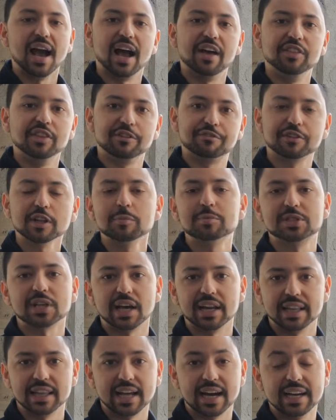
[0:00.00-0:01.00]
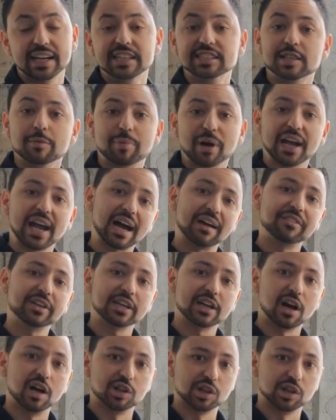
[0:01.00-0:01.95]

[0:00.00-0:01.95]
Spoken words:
And the flip side of that is that by having a